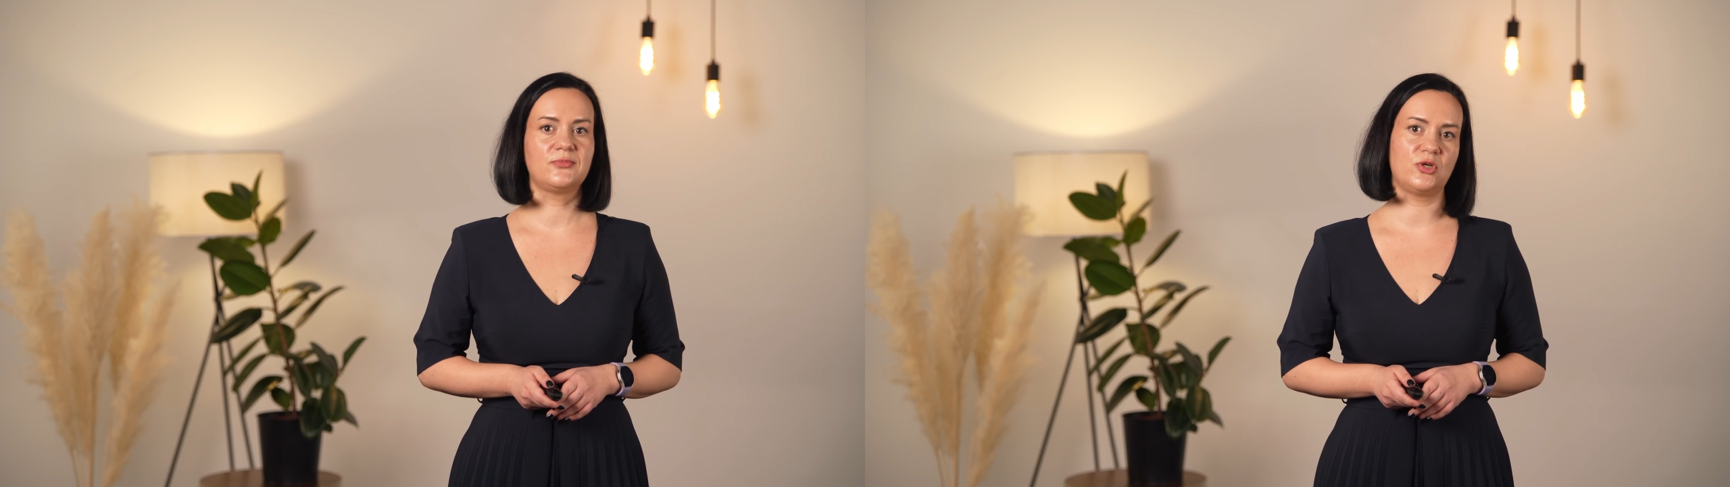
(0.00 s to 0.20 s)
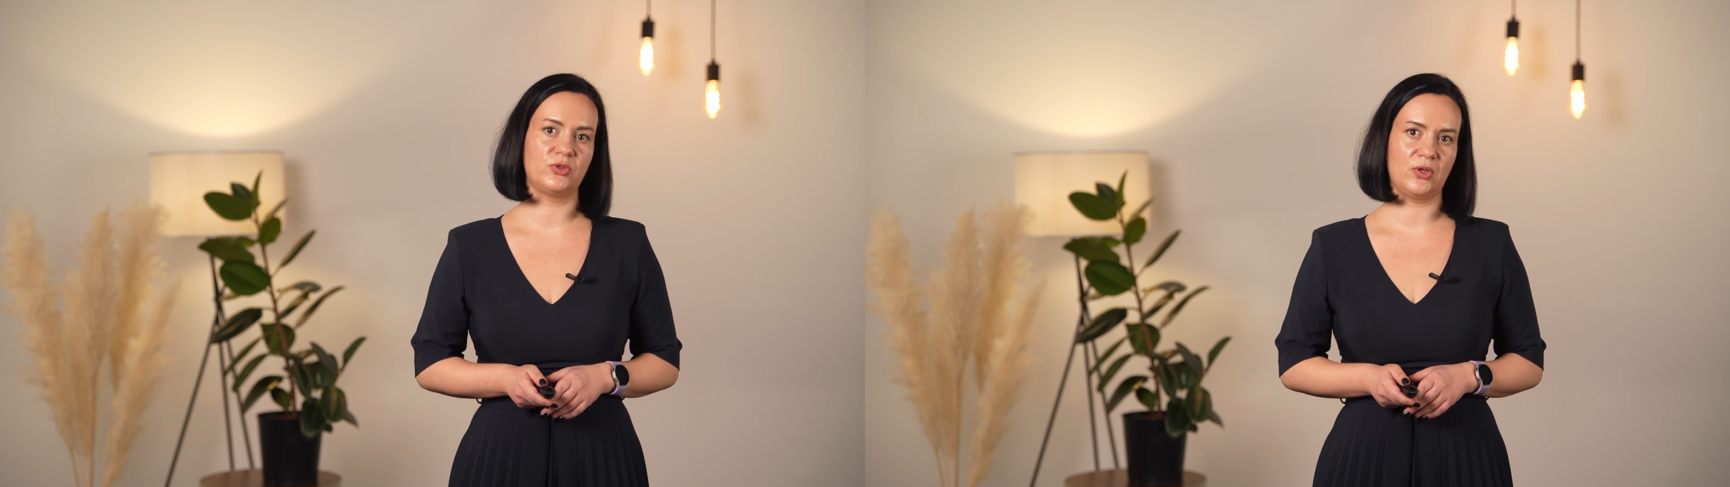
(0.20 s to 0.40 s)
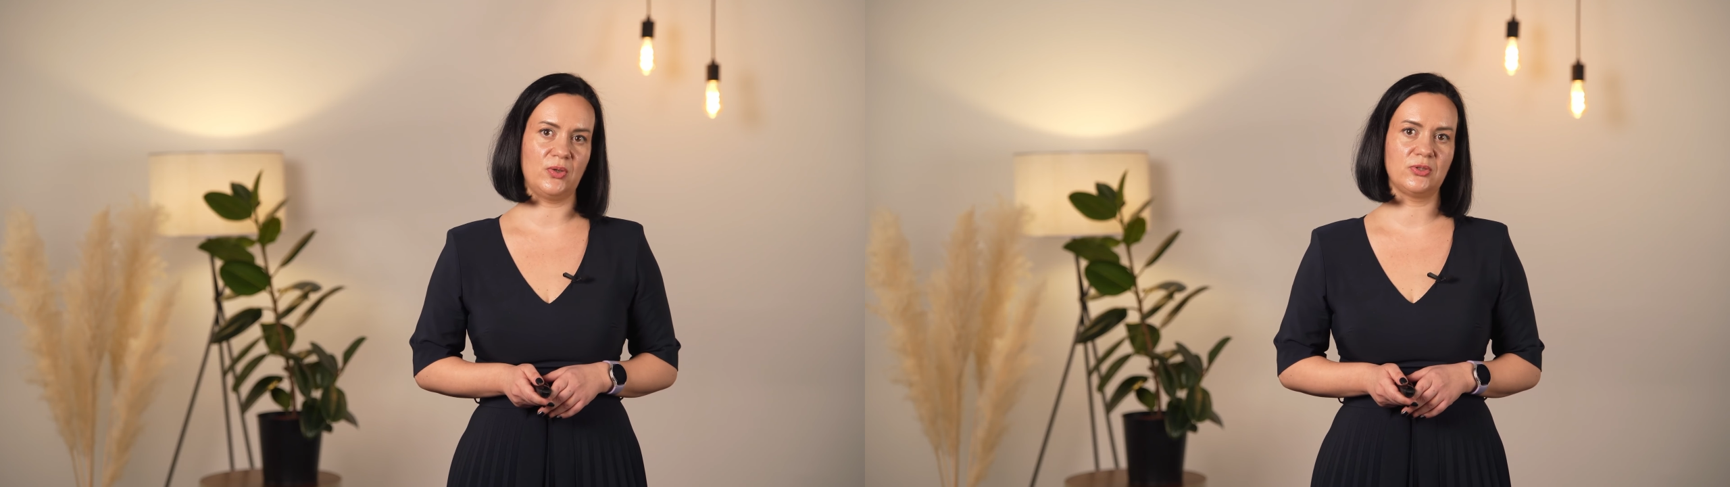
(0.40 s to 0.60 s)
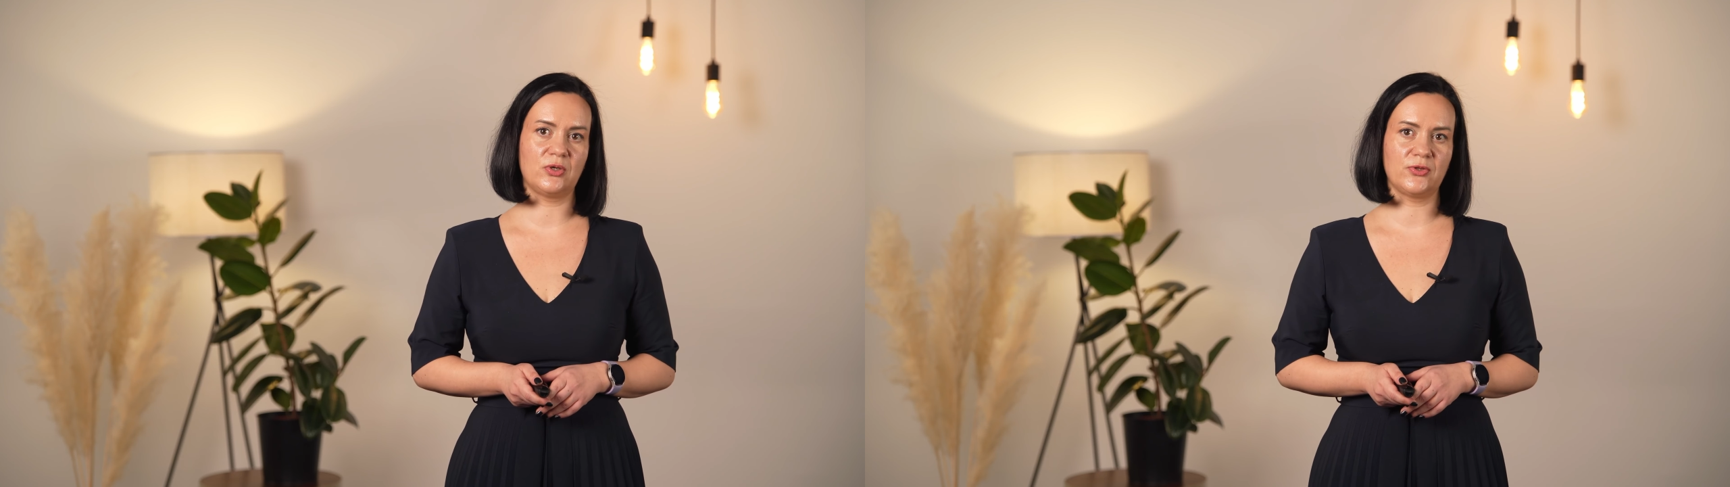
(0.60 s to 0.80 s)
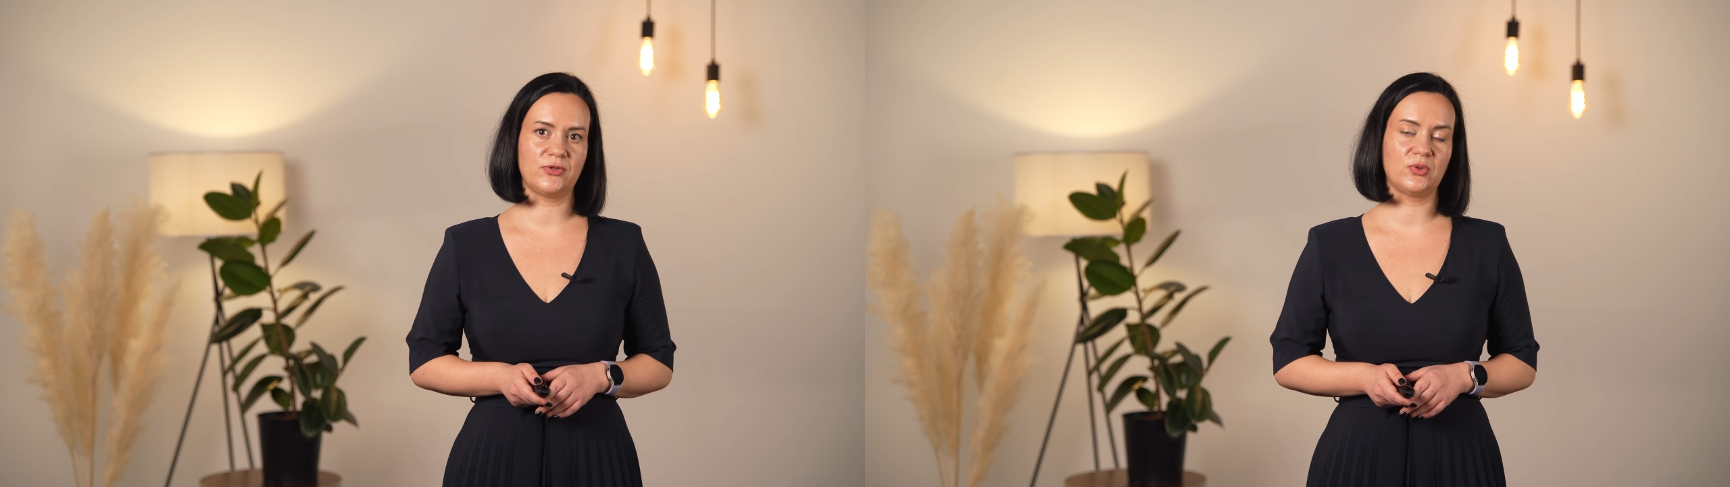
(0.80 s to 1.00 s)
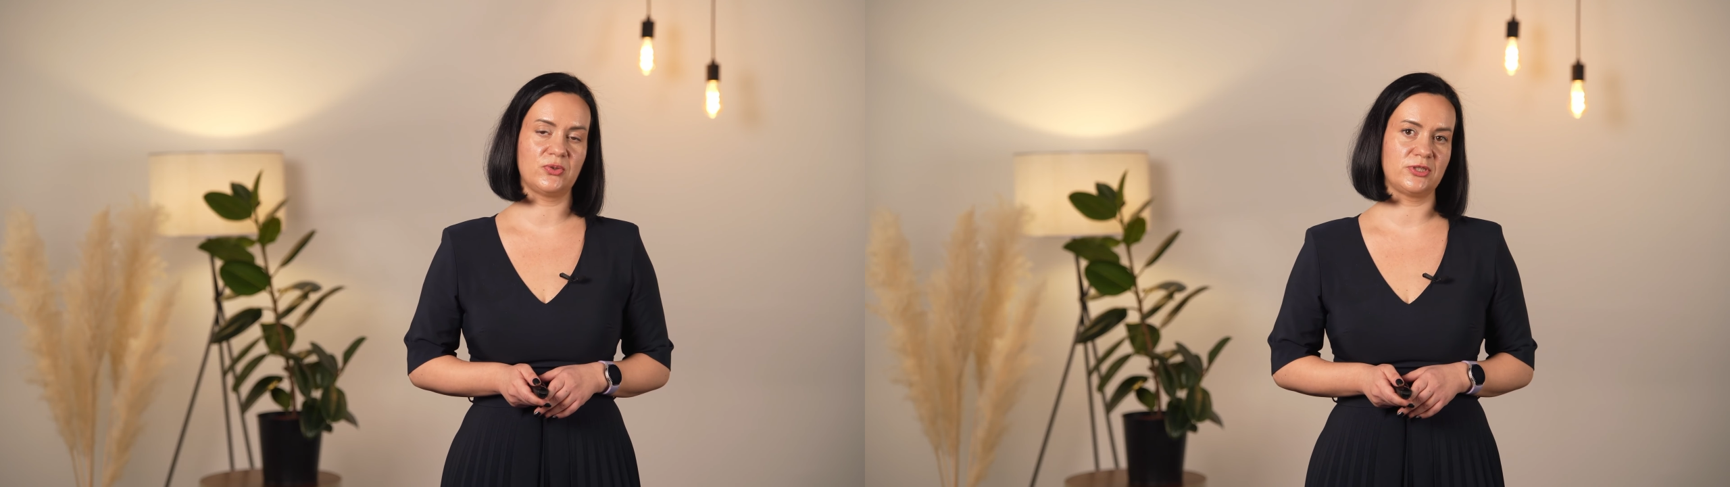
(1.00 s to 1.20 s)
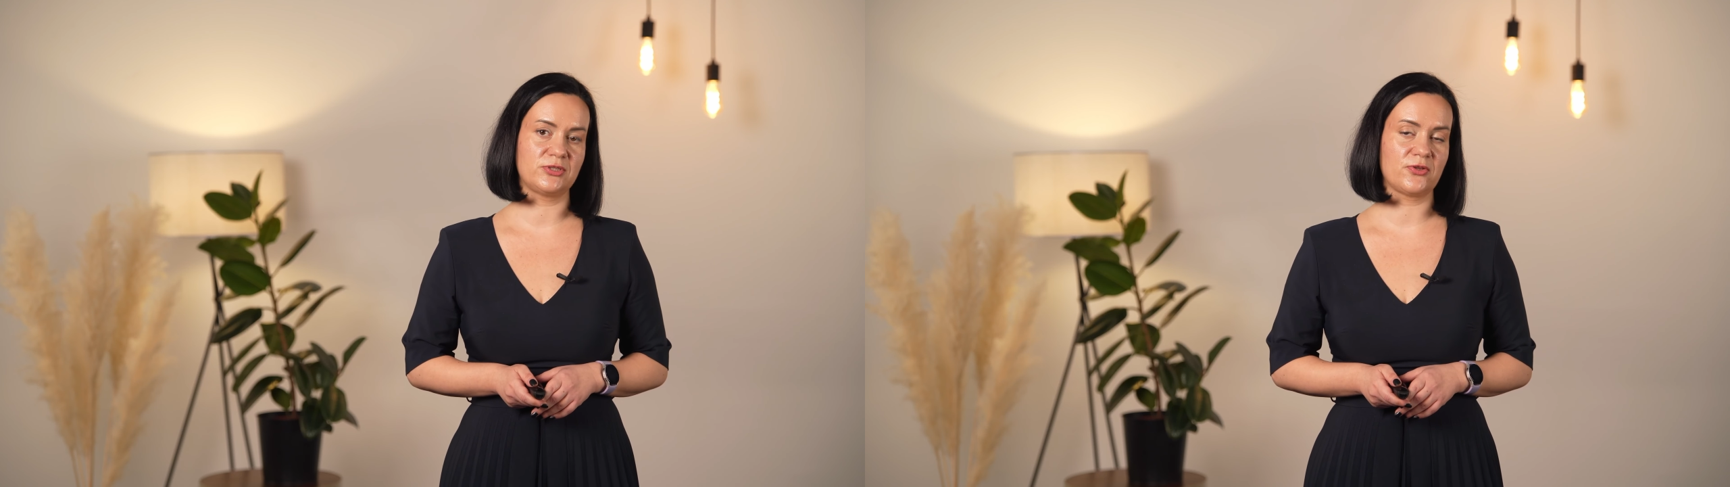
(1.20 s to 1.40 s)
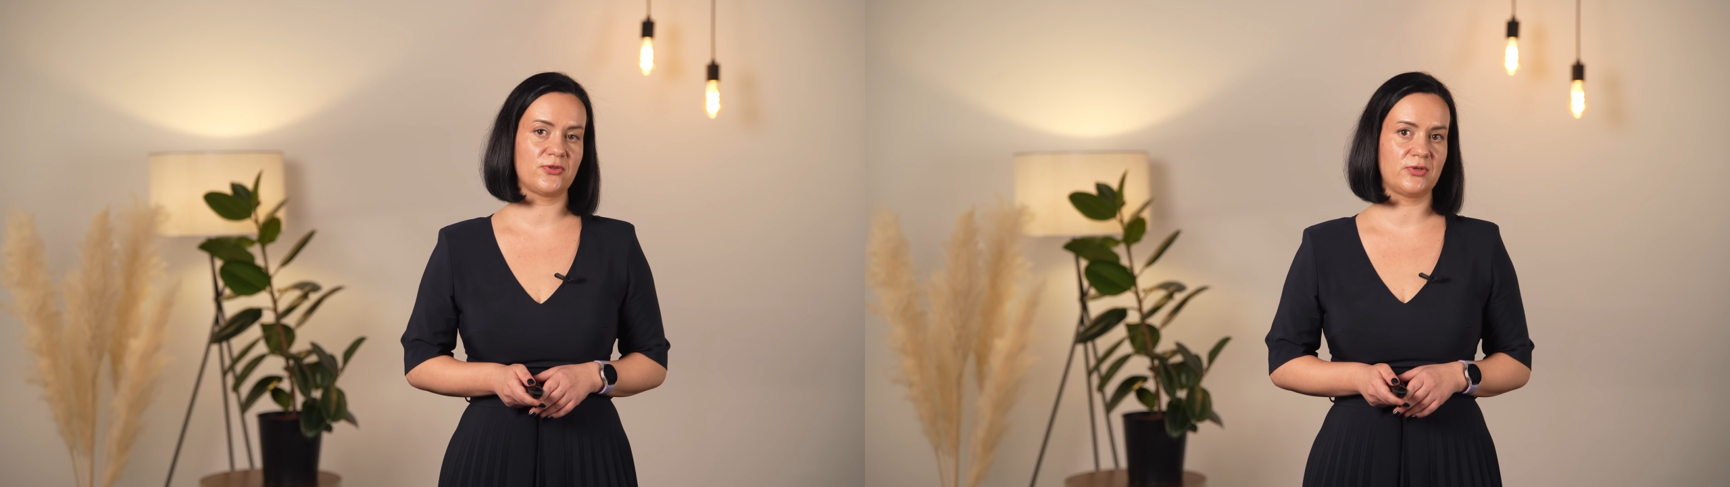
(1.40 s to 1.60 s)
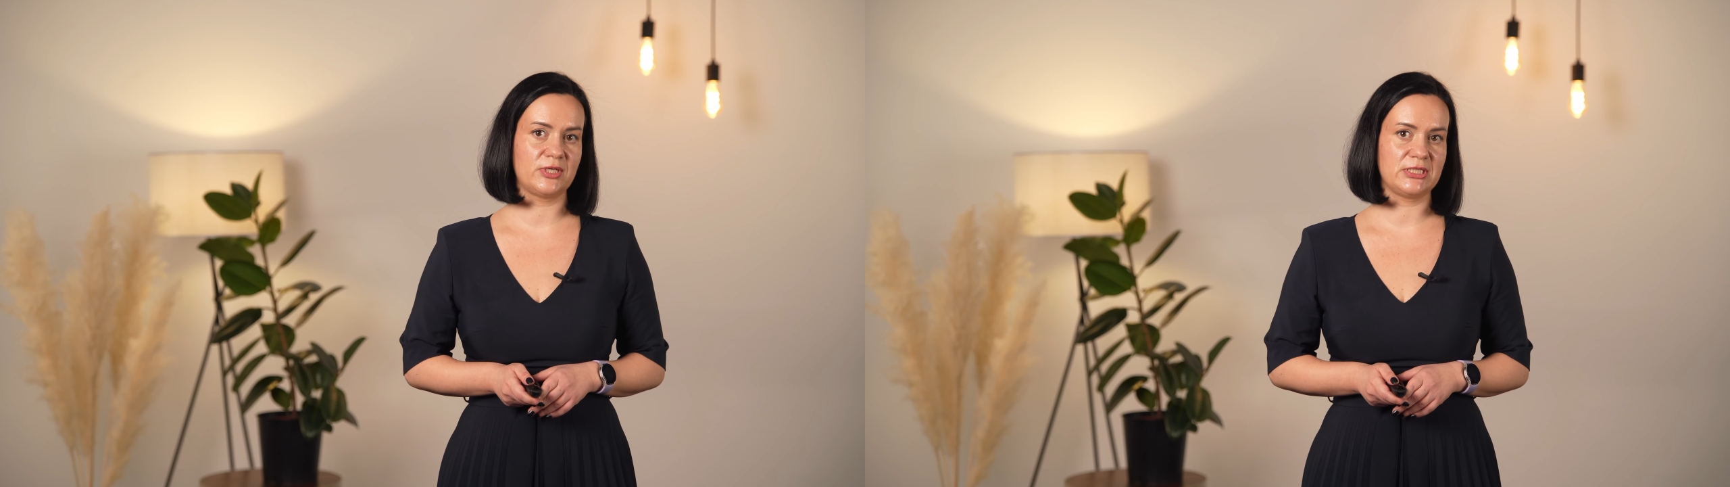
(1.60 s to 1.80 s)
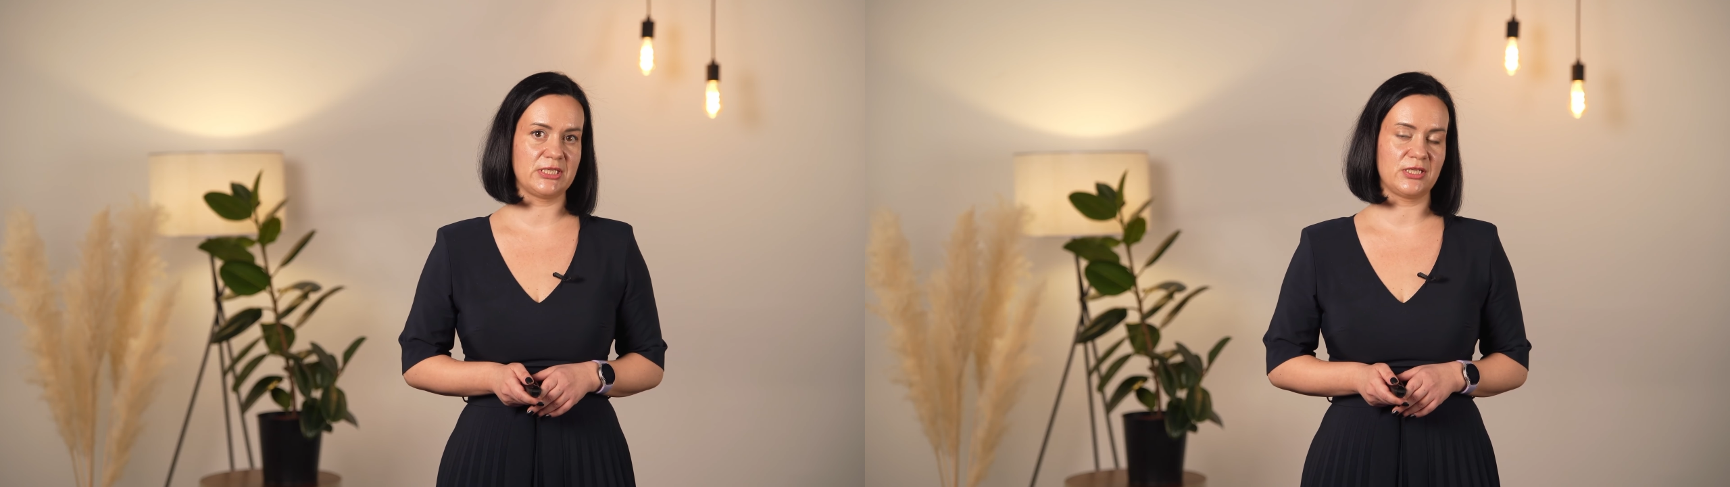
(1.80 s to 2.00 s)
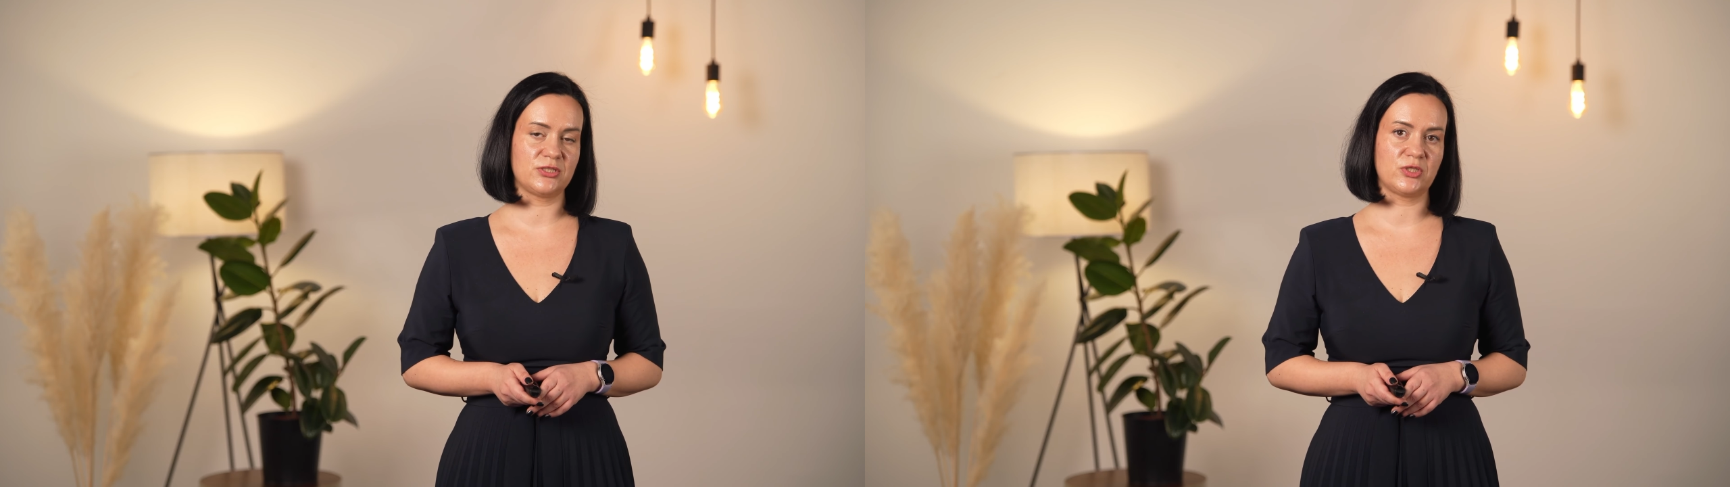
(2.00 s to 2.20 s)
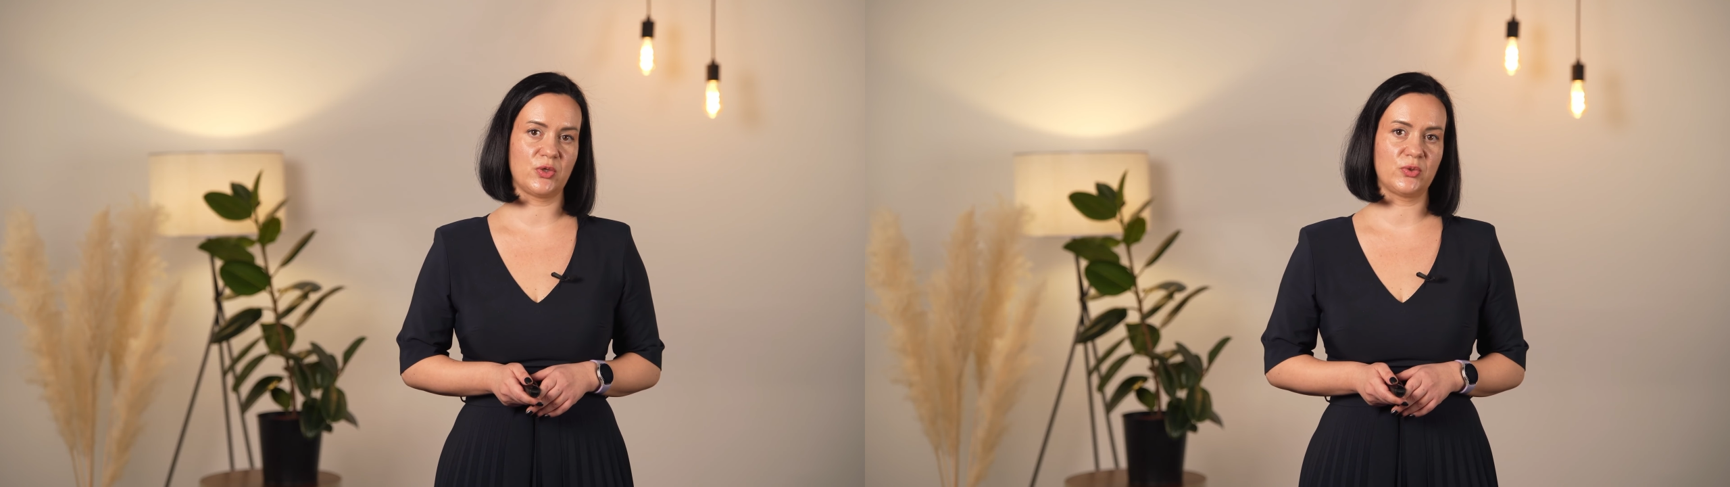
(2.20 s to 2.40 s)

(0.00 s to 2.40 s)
role of the audit authority is so